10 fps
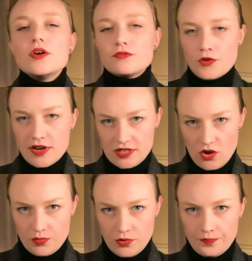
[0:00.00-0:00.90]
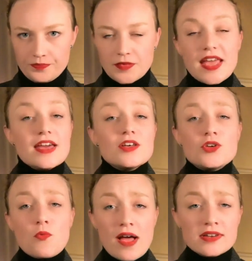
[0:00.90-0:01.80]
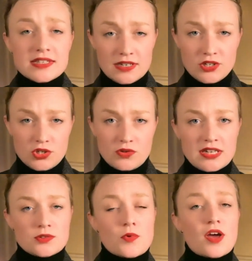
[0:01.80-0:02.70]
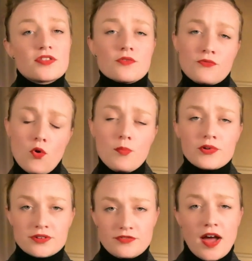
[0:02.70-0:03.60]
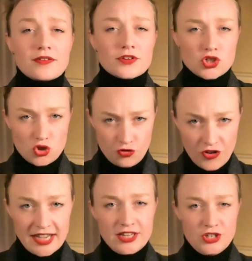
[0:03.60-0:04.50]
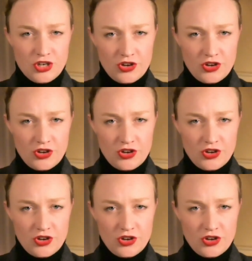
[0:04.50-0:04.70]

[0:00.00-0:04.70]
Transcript: For example, the wellness industry is worth $4.5 trillion,